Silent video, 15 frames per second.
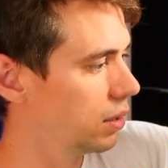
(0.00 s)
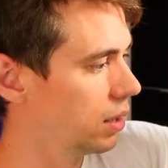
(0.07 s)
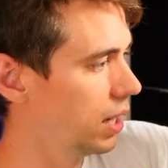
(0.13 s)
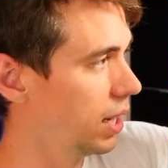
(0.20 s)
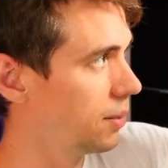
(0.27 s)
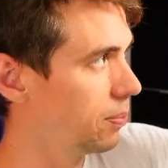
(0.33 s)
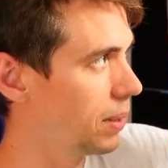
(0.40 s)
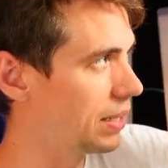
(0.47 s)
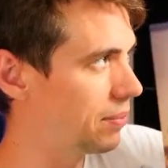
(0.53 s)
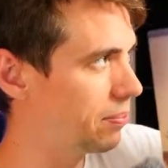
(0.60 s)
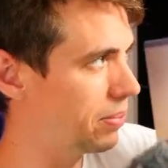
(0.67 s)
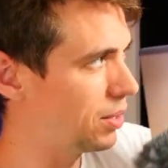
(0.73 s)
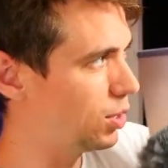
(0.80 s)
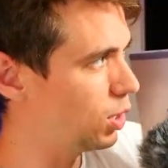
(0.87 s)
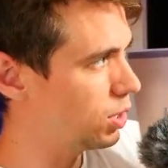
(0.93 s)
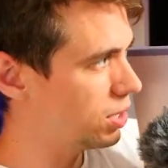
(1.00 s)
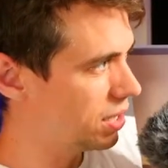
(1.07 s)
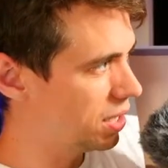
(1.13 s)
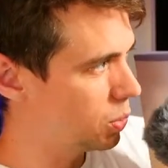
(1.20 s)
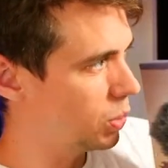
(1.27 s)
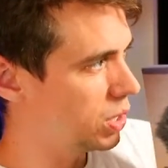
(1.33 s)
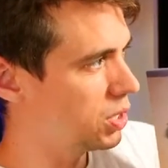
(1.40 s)
But because
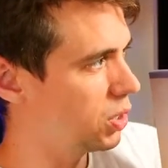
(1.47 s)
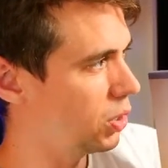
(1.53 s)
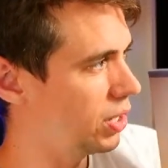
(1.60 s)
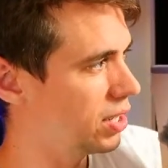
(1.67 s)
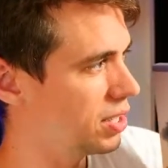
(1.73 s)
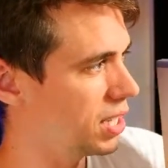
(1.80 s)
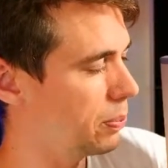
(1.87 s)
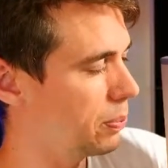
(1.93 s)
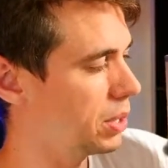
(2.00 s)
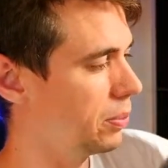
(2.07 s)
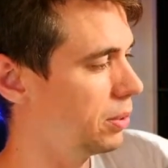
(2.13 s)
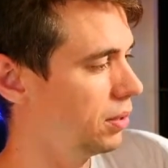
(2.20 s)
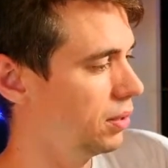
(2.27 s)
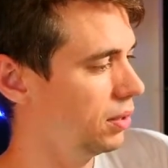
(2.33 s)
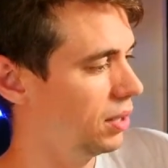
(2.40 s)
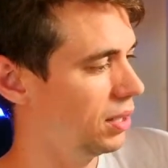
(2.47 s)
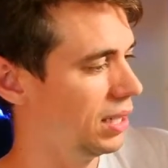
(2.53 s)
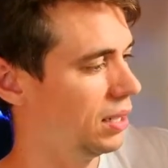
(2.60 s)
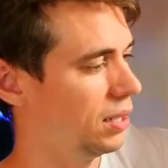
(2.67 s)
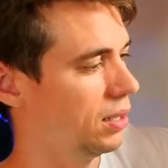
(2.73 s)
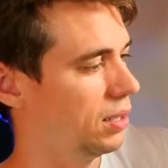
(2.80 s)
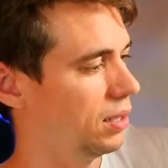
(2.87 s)
this was so unacceptable,
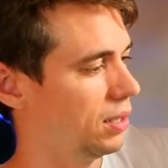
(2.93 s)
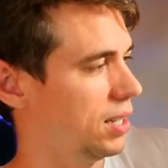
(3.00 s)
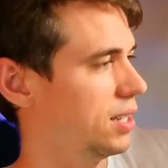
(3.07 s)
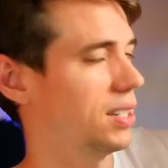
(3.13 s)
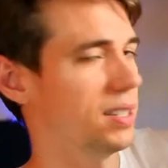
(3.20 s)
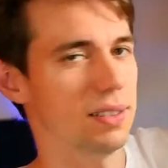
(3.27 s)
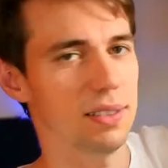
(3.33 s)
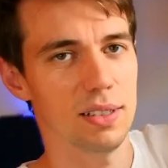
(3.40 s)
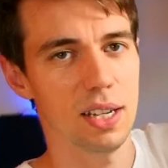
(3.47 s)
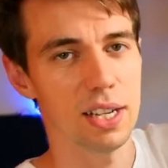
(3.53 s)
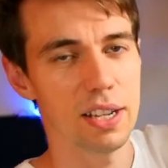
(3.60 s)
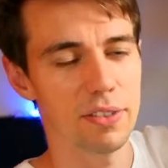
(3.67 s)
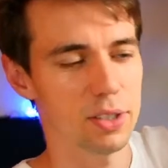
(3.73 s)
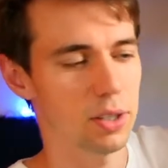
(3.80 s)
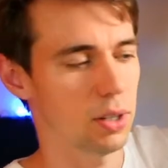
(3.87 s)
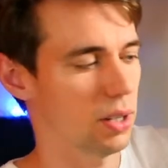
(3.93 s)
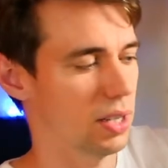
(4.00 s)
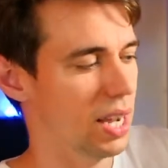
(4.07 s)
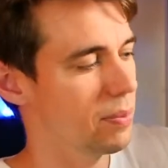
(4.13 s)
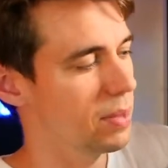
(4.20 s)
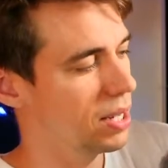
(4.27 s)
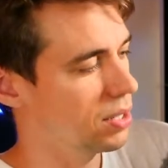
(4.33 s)
I never sold it.
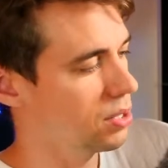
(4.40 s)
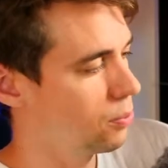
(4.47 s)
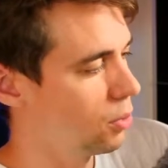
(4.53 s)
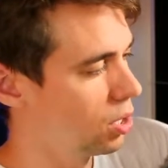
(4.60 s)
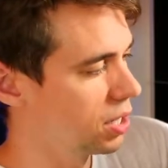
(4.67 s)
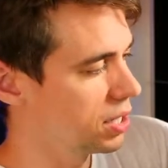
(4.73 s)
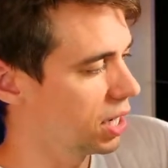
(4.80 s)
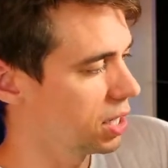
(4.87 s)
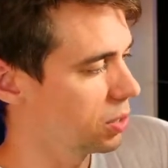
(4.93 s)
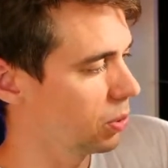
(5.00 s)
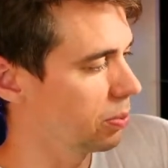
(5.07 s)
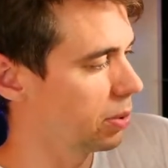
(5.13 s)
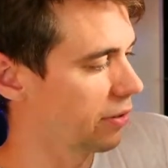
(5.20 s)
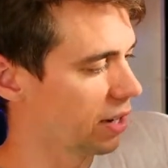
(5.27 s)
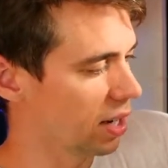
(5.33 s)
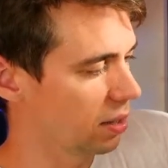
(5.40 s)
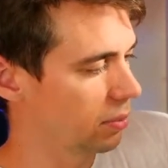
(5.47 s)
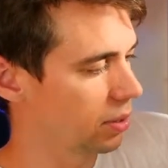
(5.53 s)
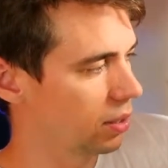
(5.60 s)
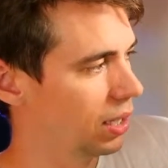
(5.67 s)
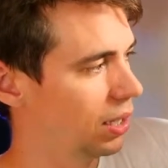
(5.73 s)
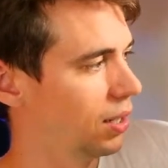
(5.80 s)
I mean, a smaller size would be
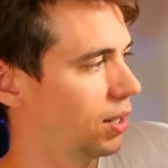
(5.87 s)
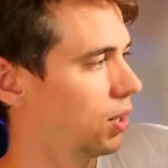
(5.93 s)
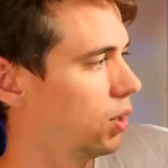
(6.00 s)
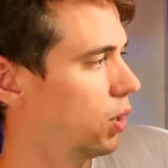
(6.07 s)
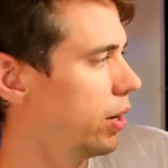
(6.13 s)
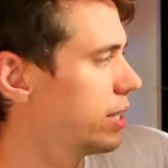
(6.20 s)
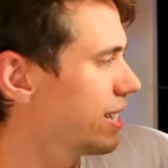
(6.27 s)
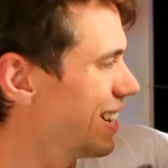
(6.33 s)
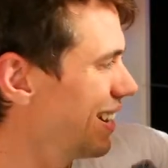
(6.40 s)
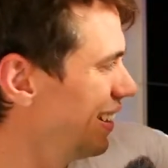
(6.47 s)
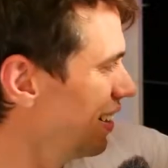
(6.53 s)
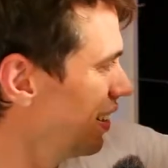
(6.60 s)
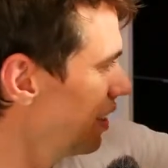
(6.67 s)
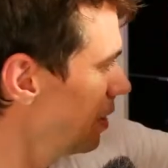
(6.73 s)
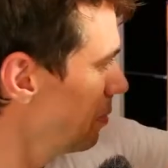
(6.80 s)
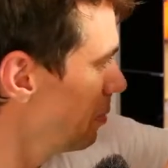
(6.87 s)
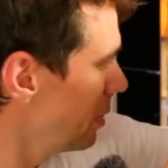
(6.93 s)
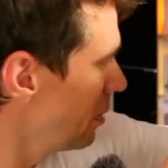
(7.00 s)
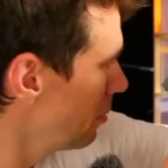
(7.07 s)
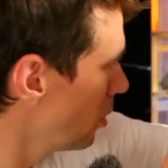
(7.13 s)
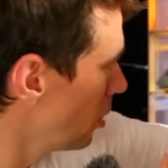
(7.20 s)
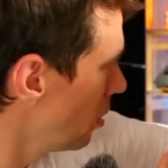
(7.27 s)
available, or I scale it a little bit
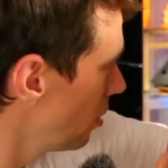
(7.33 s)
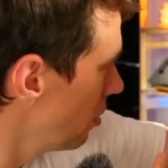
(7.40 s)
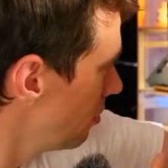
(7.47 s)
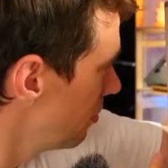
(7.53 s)
more.